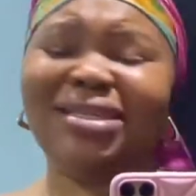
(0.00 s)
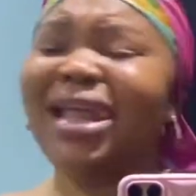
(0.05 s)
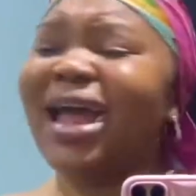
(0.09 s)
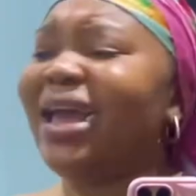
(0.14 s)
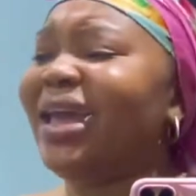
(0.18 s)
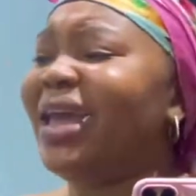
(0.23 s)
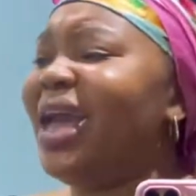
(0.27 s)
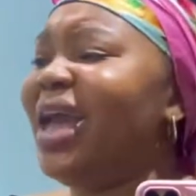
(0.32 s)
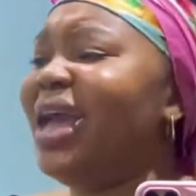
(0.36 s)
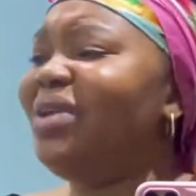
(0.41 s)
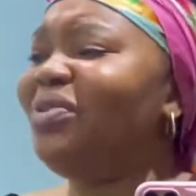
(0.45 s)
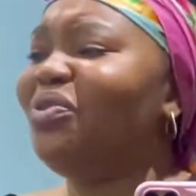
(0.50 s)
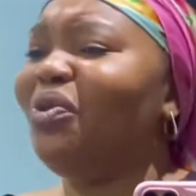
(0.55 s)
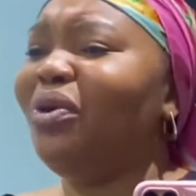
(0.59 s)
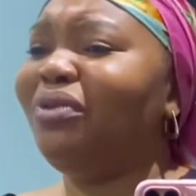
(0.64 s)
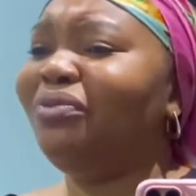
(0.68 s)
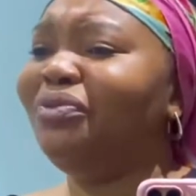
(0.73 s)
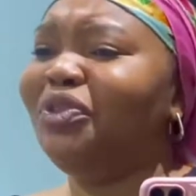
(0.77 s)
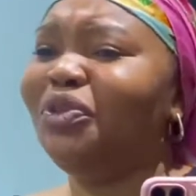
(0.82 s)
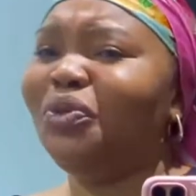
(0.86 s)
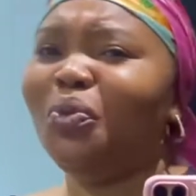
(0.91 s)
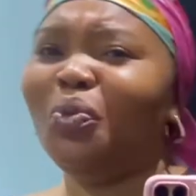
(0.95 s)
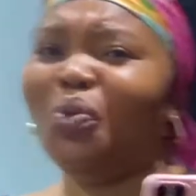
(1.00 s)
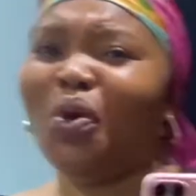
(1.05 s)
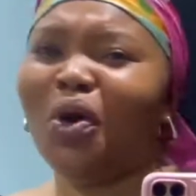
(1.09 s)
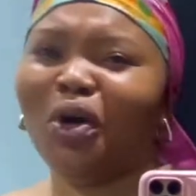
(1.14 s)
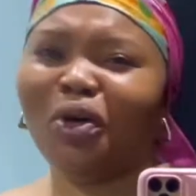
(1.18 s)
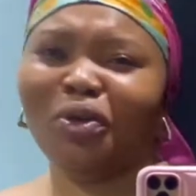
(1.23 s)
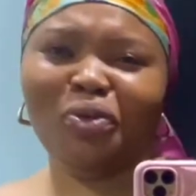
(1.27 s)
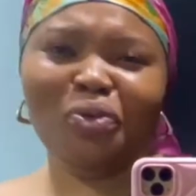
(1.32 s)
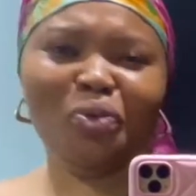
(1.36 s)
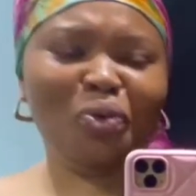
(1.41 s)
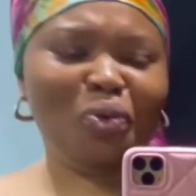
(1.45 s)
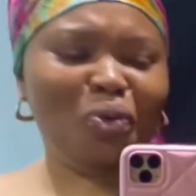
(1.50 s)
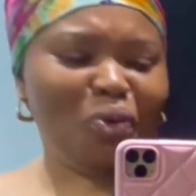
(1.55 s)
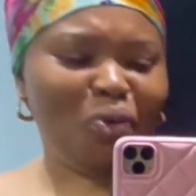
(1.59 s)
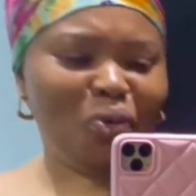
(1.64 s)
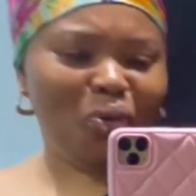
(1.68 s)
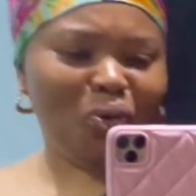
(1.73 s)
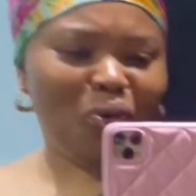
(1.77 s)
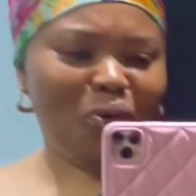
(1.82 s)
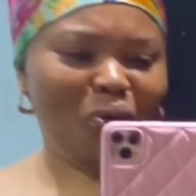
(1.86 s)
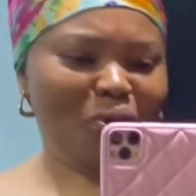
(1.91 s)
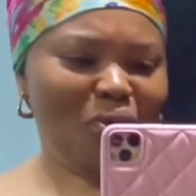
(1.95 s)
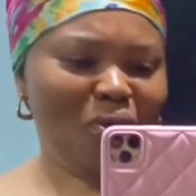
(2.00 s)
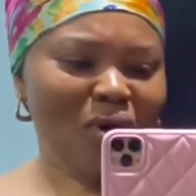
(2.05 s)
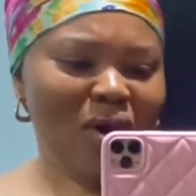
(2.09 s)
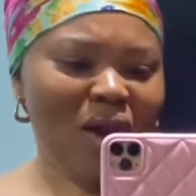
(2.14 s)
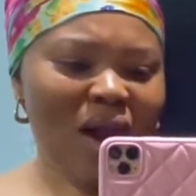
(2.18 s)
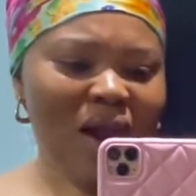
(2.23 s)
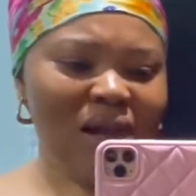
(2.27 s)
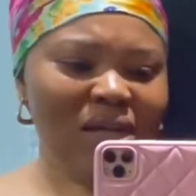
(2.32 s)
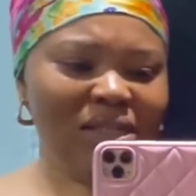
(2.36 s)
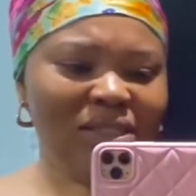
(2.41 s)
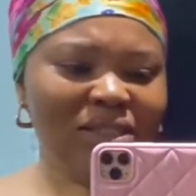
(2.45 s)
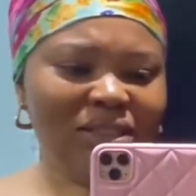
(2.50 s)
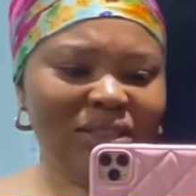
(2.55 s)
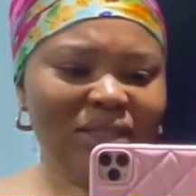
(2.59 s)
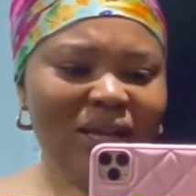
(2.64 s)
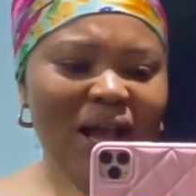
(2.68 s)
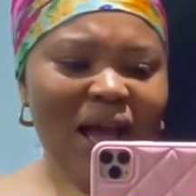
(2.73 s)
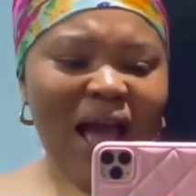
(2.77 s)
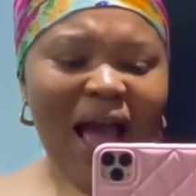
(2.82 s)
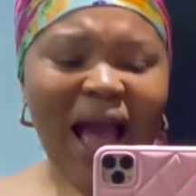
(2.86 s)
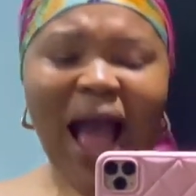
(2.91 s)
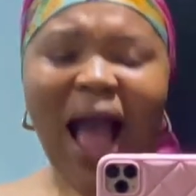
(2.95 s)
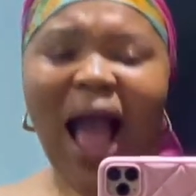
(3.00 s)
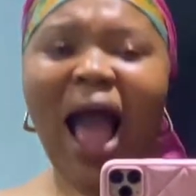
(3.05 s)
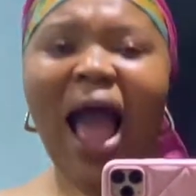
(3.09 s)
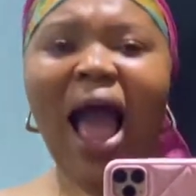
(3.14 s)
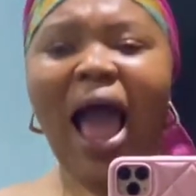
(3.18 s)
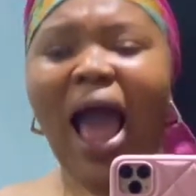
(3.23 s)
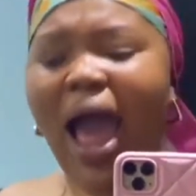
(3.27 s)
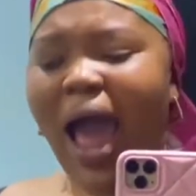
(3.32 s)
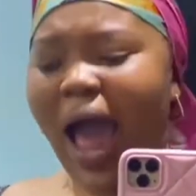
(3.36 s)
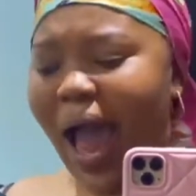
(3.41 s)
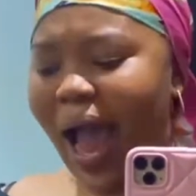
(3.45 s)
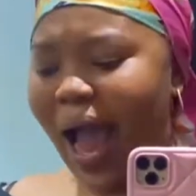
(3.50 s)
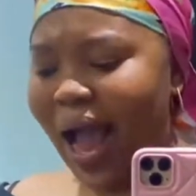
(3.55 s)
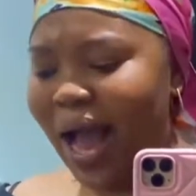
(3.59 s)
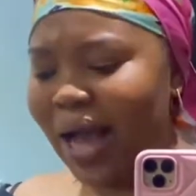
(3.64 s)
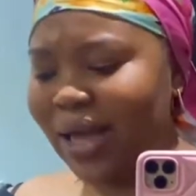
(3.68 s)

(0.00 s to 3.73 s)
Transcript: like end of the world, though. Yeah. Ah.